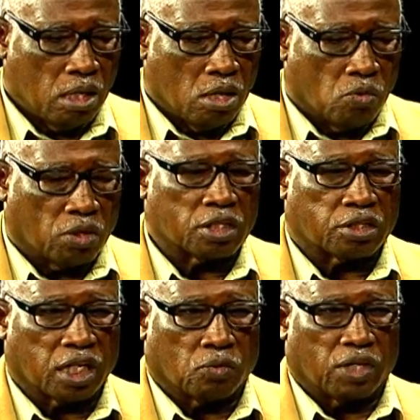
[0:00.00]
One of
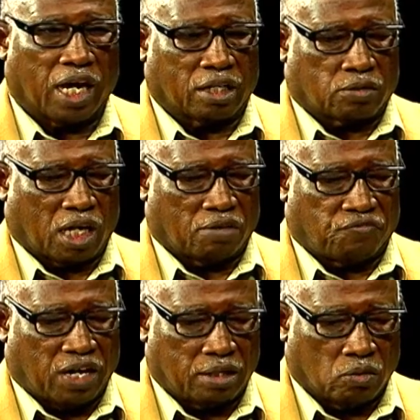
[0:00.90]
the things we got to try to
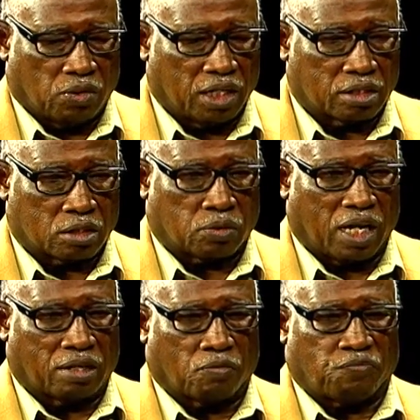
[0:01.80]
find a way is to try
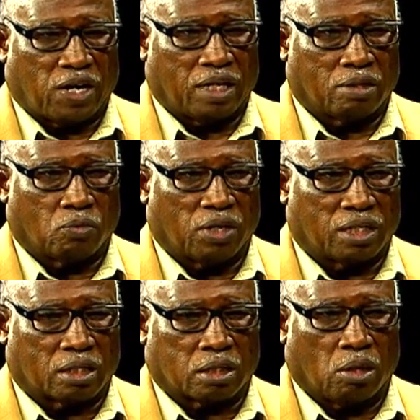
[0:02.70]
to find a way
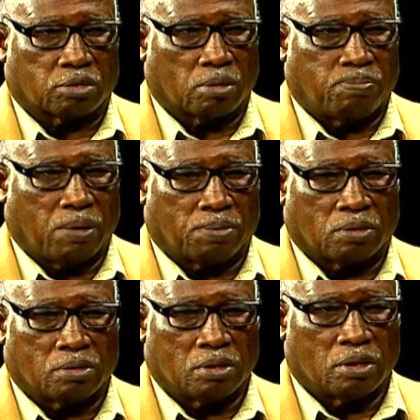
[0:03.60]
to talk to
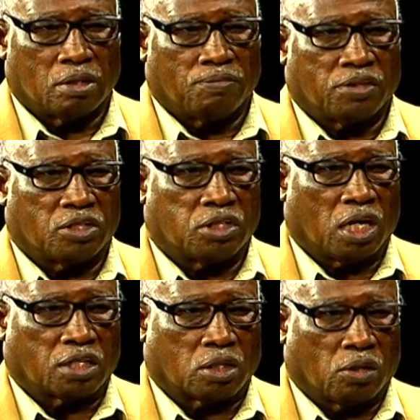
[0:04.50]
people that you
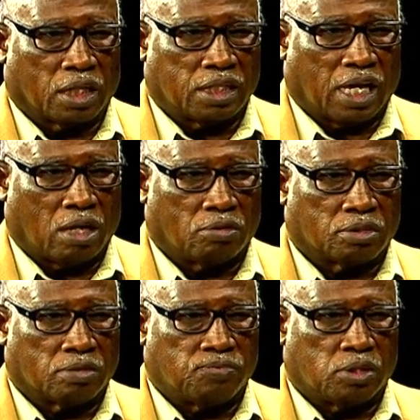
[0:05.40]
aren't talking down
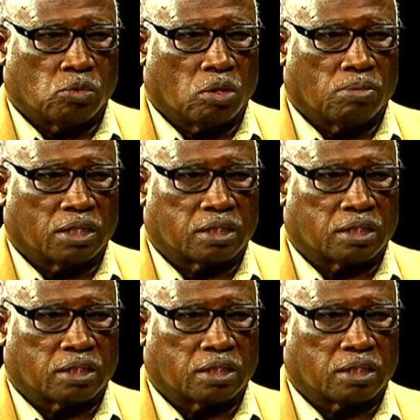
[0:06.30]
to them or